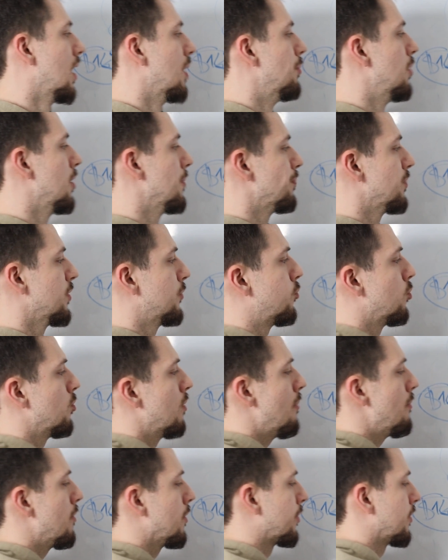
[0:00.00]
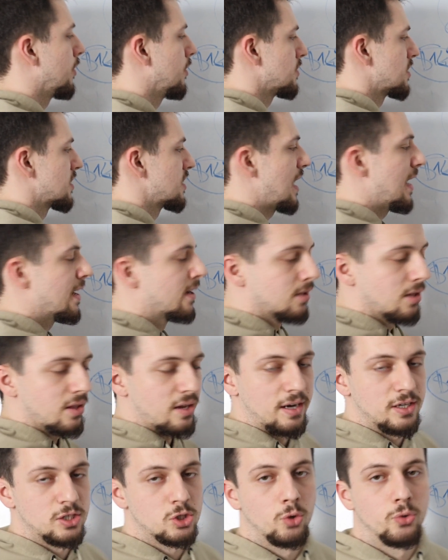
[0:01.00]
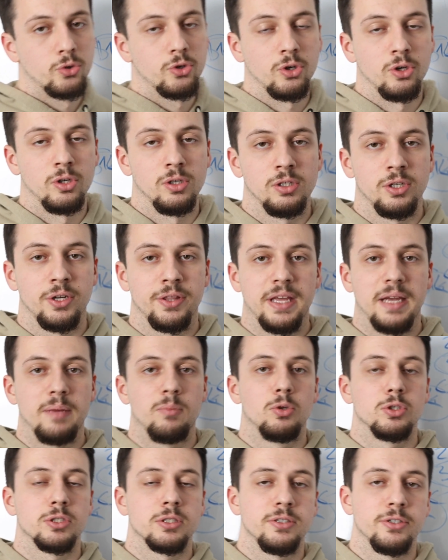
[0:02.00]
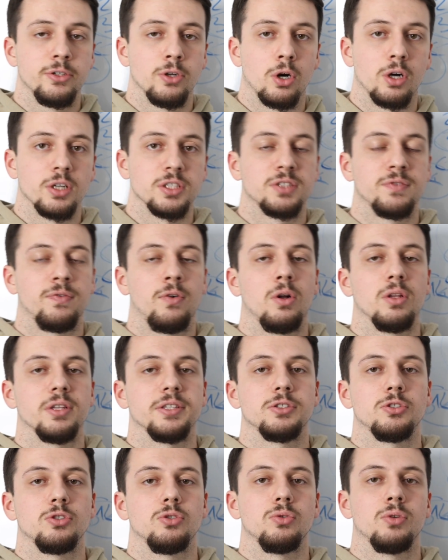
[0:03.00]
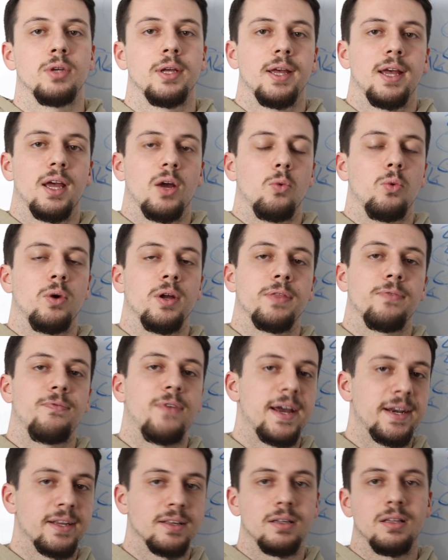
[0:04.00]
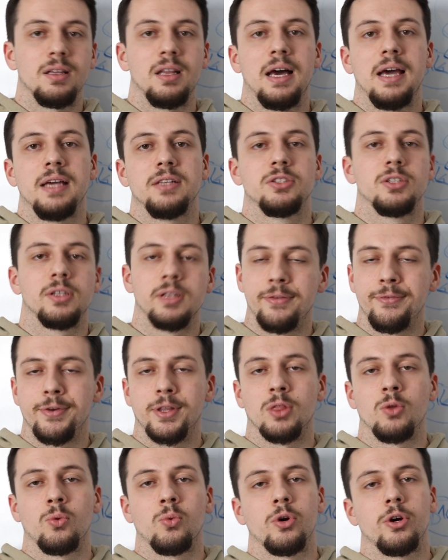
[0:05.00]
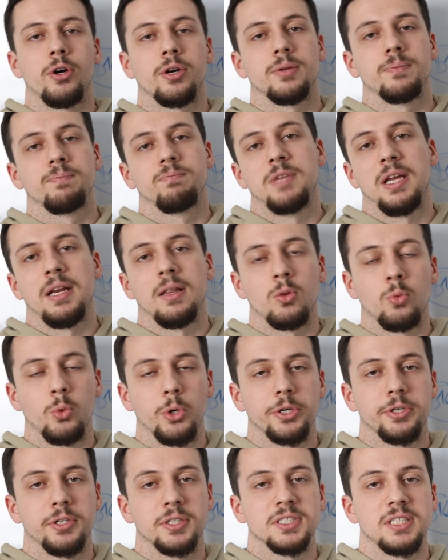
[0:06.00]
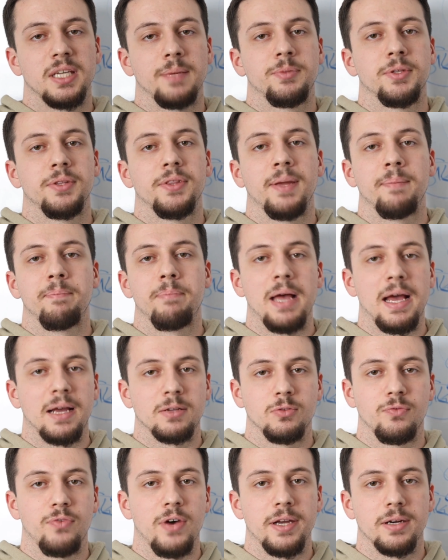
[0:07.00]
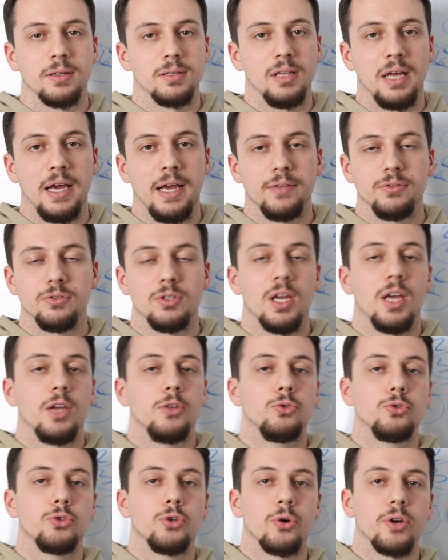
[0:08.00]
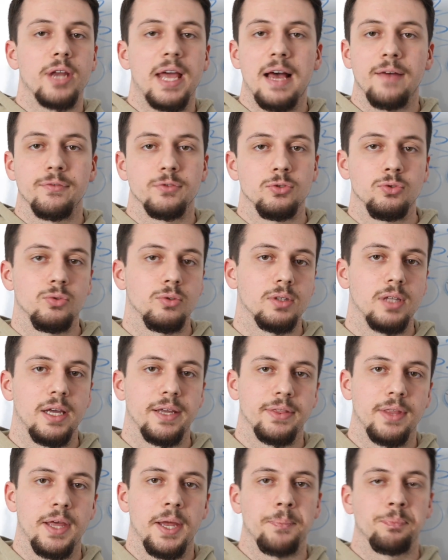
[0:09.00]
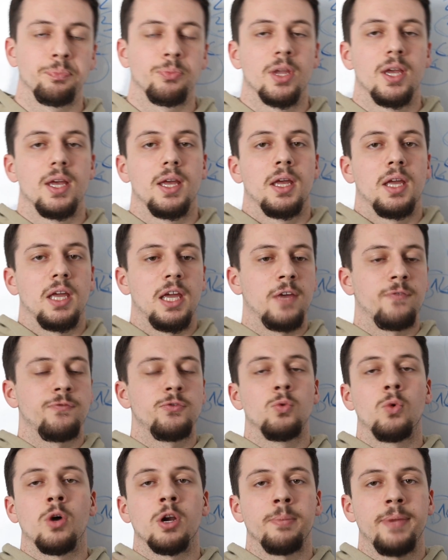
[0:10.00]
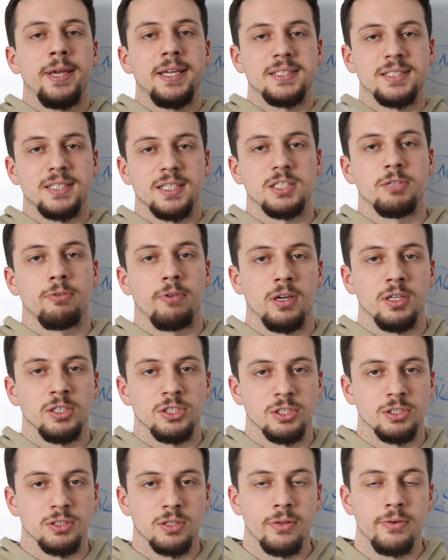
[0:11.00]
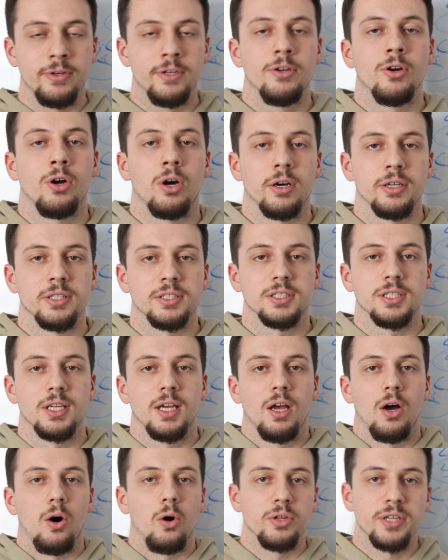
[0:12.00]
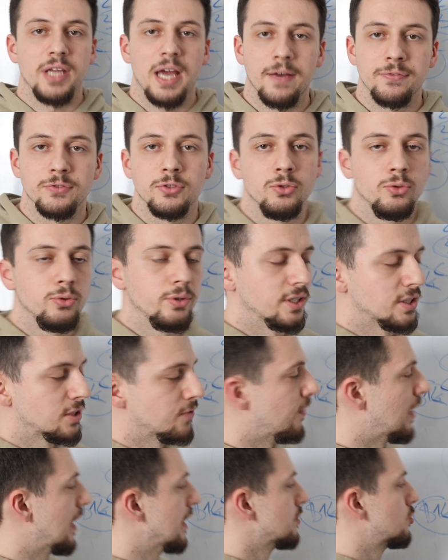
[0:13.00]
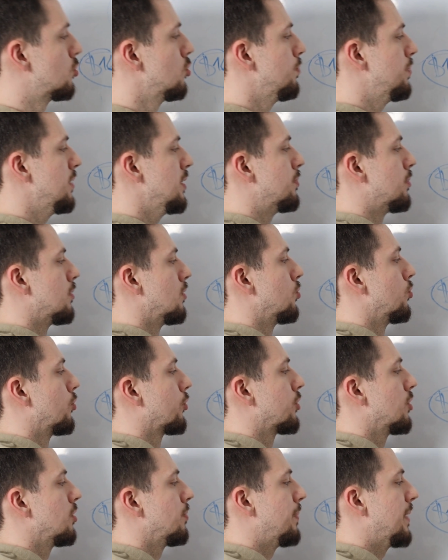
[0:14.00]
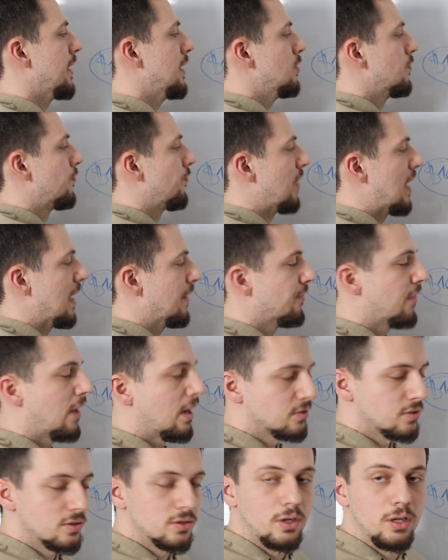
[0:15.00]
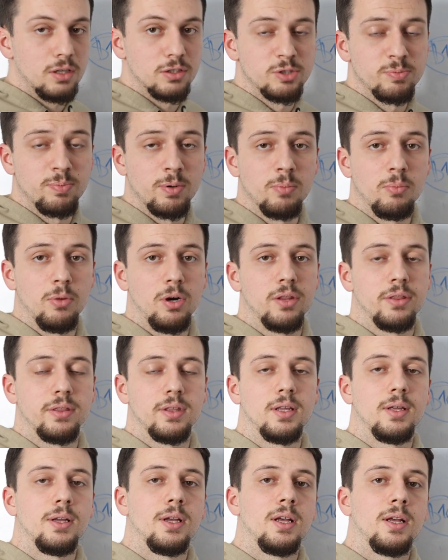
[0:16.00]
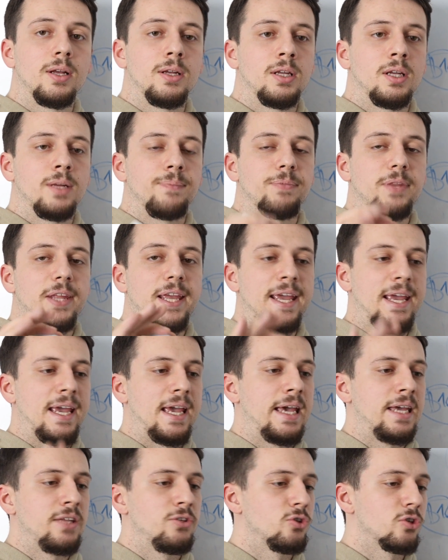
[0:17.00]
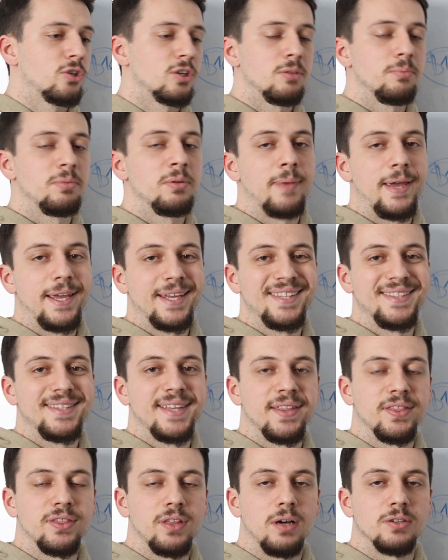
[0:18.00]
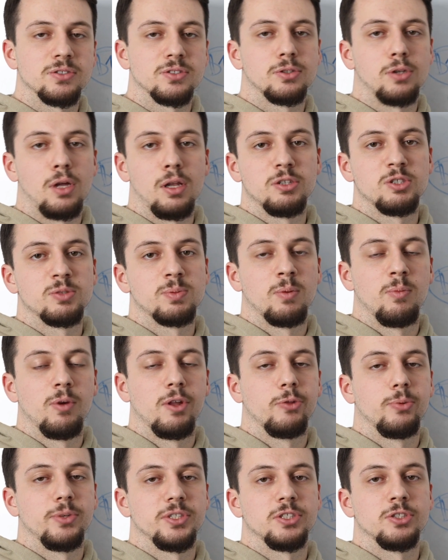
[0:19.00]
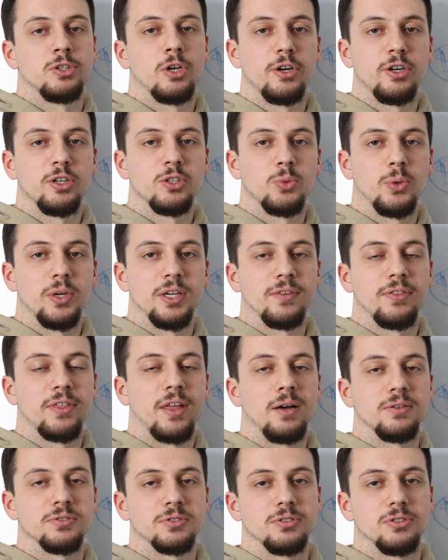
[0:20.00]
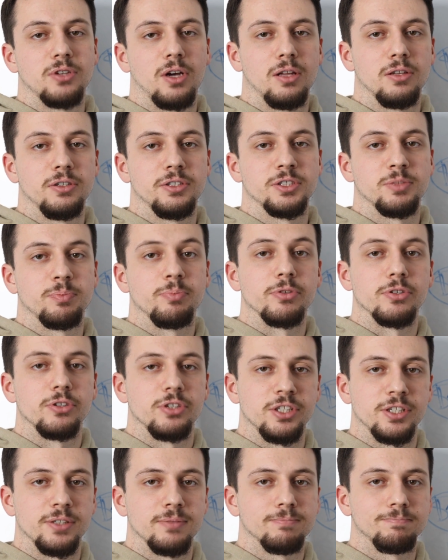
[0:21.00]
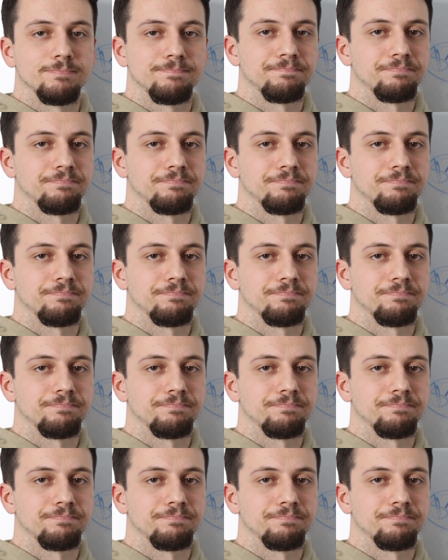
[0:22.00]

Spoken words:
But if you remember this cycle that I showed you earlier that most of yours fall into, with finding a client, delivering the work, getting the work accepted, then back to find a client, you don't have to do it like that. If you want to make 6 figures as a 3D artist, all you have to do is find 2 people who are going to pay you $5,000 per month, and you're going to be making $10,000 per month, which is $120,000 per year.